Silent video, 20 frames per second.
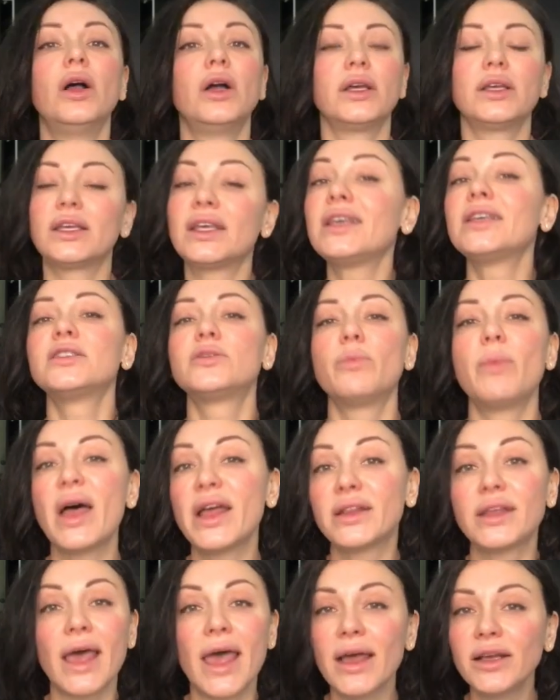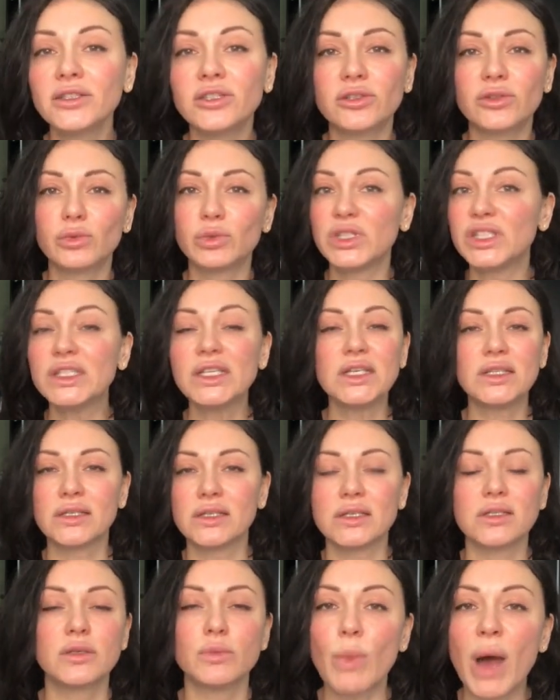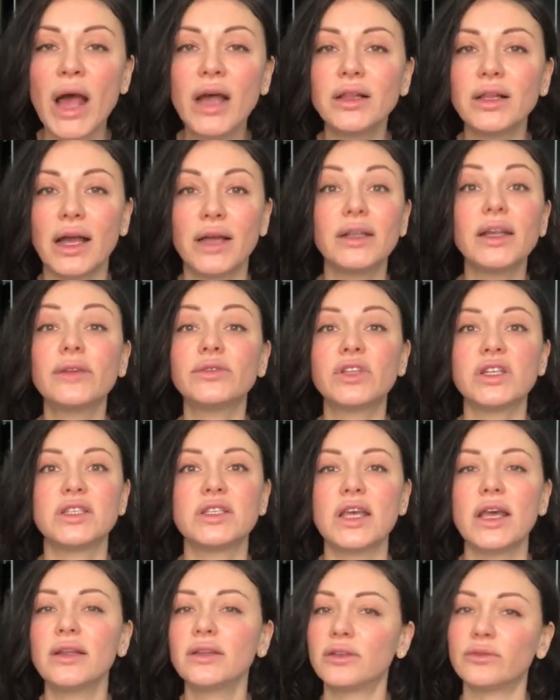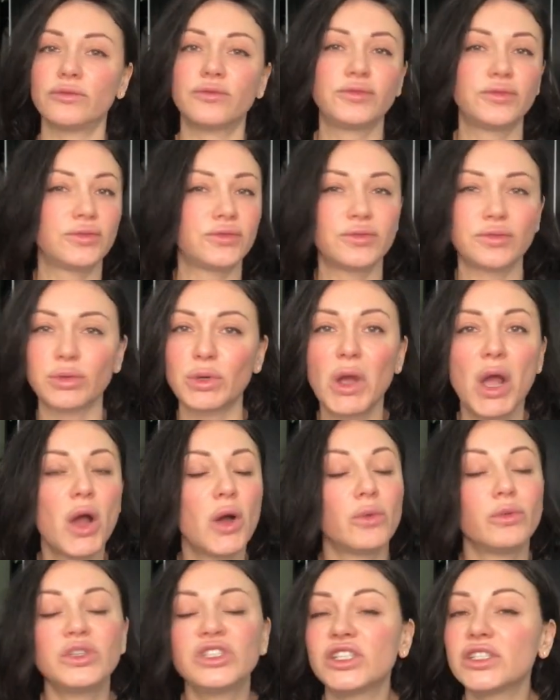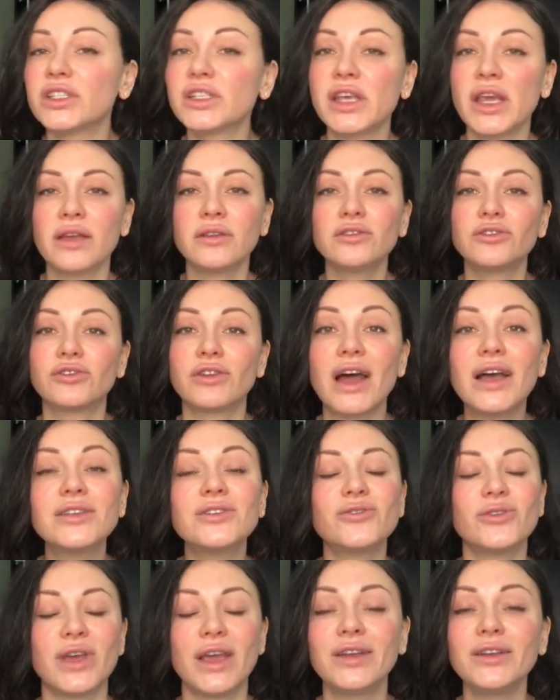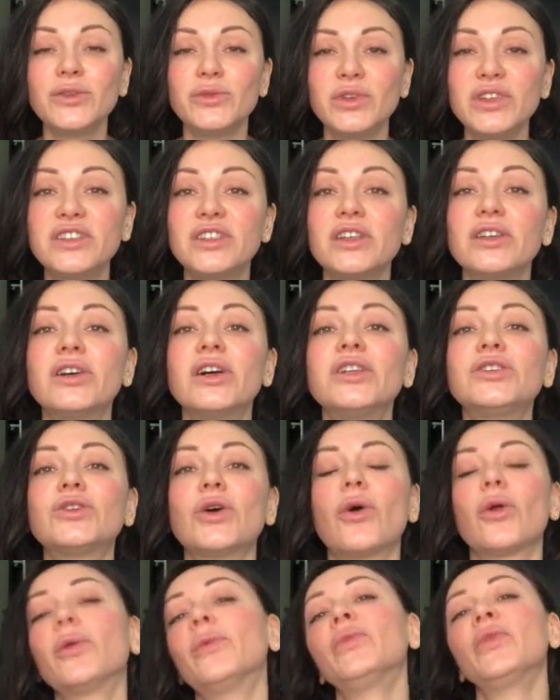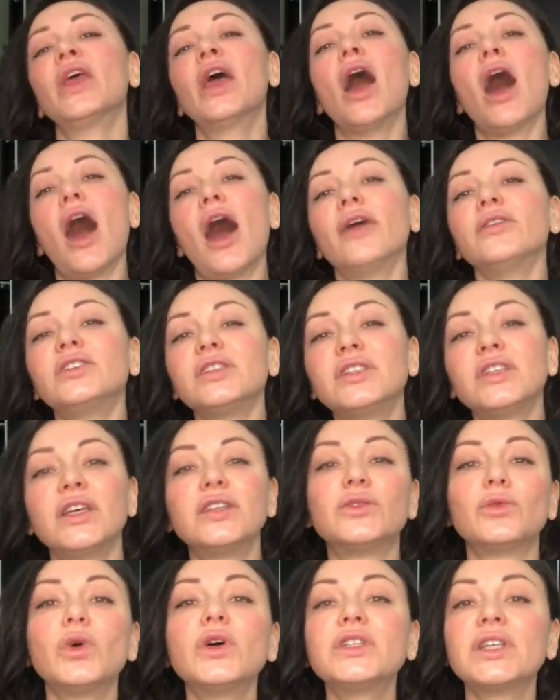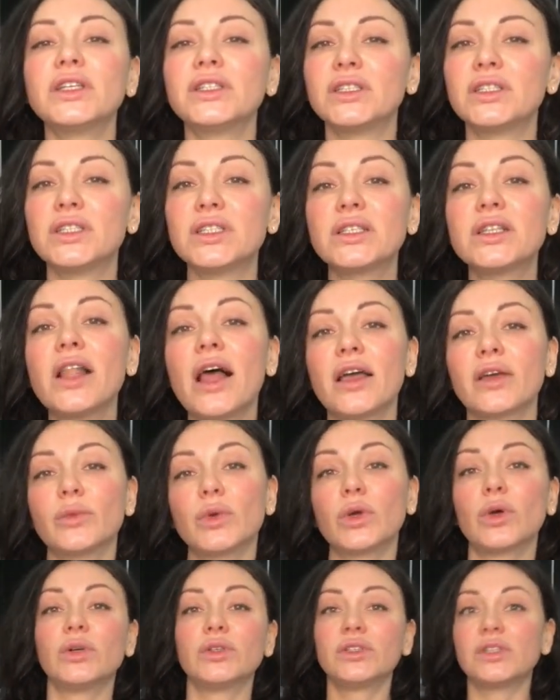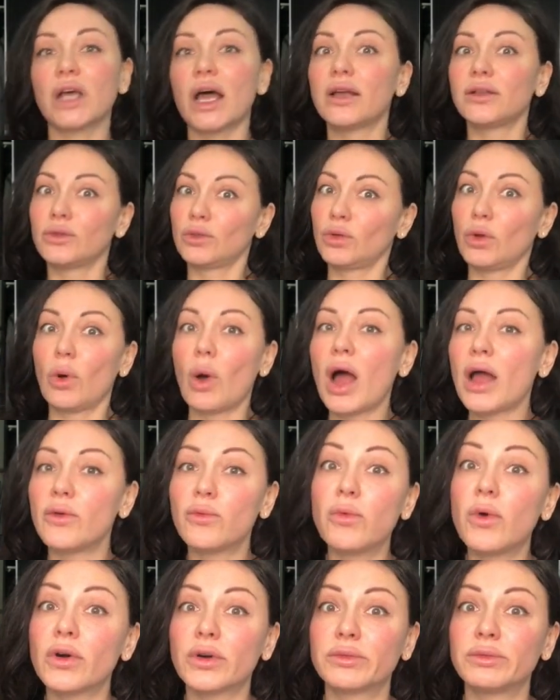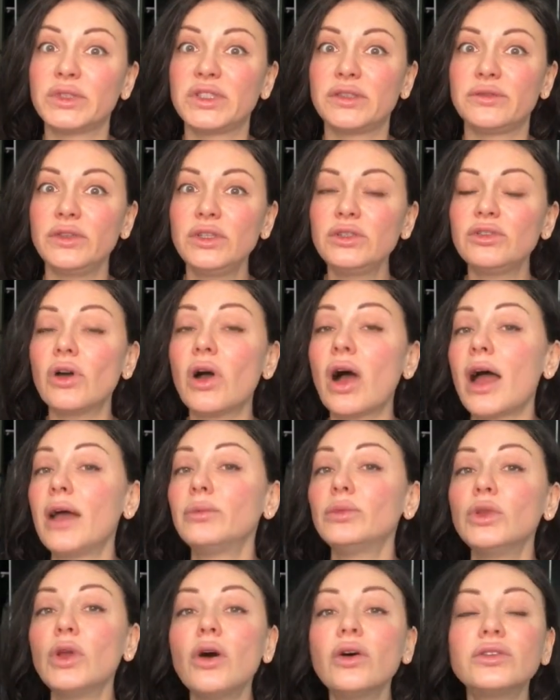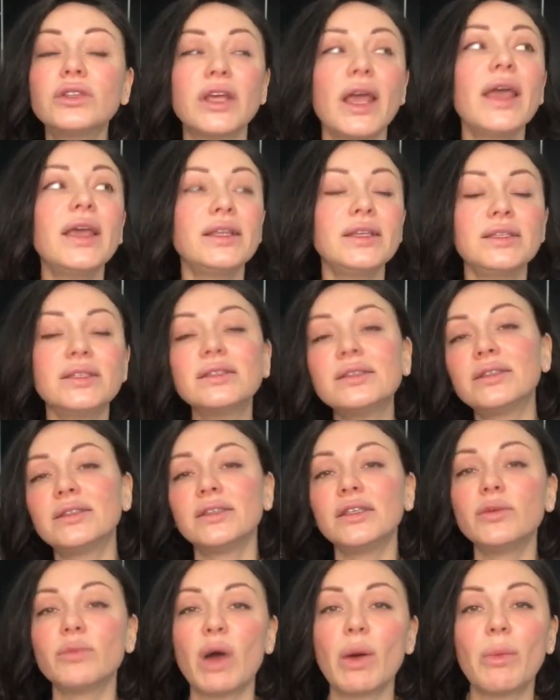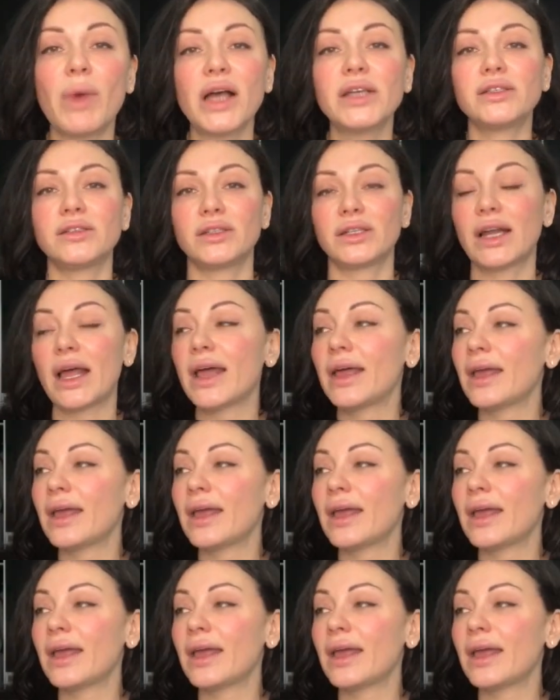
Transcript: He is a bad actor, we see the smile, and after that, we just can't trust any video at all. After that, what I didn't like, because, I don't know, I work with video, I'm not any cinema master,